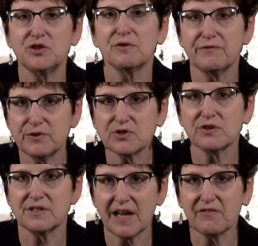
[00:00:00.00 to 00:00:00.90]
in your
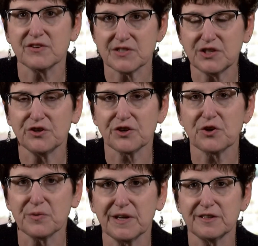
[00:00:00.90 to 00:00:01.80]
future endeavors in your
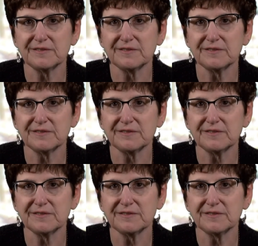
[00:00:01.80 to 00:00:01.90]
career.